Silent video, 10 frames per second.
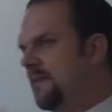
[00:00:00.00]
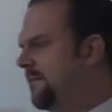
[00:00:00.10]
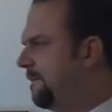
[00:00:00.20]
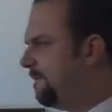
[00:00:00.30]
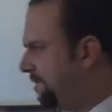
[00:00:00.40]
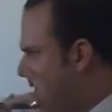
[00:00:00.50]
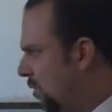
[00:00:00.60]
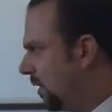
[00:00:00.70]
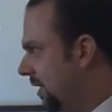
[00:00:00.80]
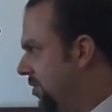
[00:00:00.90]

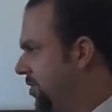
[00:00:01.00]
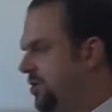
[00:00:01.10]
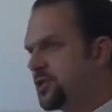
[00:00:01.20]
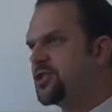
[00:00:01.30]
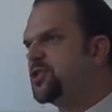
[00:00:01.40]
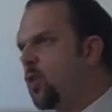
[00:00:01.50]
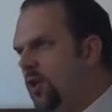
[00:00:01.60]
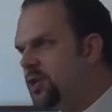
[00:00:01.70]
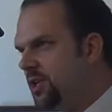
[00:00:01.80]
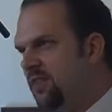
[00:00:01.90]
foolish
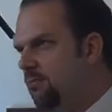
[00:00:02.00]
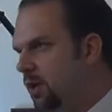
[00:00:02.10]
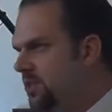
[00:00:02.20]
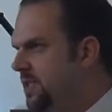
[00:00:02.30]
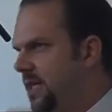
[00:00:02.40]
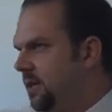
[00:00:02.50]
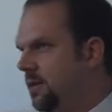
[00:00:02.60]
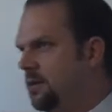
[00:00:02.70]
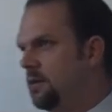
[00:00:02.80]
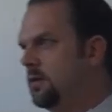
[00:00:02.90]
distortion of mercy.
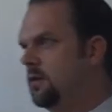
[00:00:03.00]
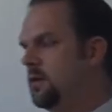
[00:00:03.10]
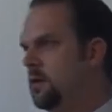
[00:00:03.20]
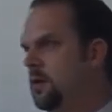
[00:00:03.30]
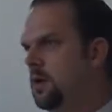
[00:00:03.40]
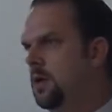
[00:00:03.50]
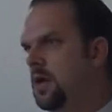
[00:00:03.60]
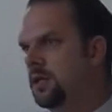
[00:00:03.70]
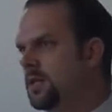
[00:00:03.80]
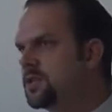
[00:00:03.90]
Amen.
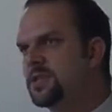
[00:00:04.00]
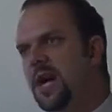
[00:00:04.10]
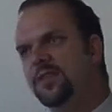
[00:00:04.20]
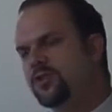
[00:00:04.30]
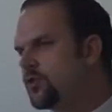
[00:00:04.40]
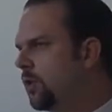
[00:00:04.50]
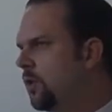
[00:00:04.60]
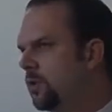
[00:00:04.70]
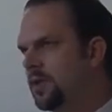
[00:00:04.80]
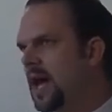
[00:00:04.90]
This is not the
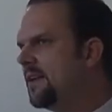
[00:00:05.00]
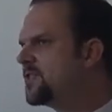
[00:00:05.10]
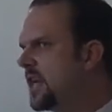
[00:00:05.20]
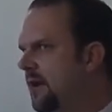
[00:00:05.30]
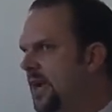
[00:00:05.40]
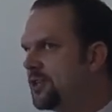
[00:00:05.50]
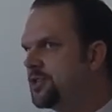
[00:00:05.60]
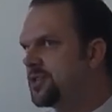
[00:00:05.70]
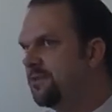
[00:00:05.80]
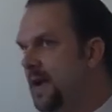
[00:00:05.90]
truth. Not if
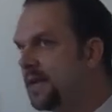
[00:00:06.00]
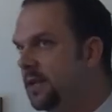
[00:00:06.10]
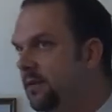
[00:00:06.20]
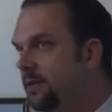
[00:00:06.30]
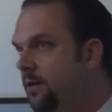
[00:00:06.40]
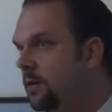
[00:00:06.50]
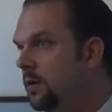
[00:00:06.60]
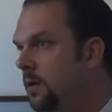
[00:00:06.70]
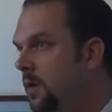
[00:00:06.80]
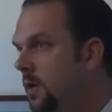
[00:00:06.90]
salvation's effective.
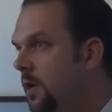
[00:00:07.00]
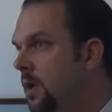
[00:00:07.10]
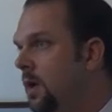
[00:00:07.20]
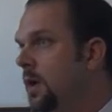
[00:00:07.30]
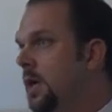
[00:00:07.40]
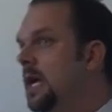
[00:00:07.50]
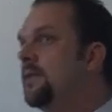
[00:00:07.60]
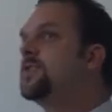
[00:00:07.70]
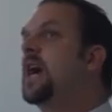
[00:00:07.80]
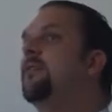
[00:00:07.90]

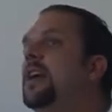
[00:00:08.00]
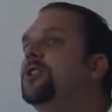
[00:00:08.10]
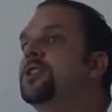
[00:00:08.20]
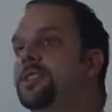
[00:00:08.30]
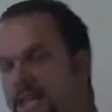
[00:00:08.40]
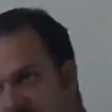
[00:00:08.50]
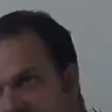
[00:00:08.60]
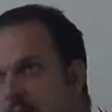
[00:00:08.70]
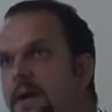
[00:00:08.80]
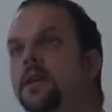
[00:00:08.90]
If salvation's
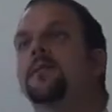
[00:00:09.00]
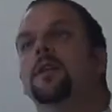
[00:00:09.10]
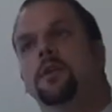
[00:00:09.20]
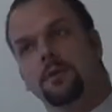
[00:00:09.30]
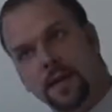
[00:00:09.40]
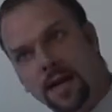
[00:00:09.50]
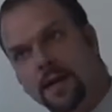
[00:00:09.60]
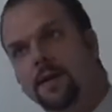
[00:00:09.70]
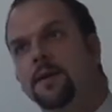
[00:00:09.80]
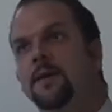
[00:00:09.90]
ineffective, then okay.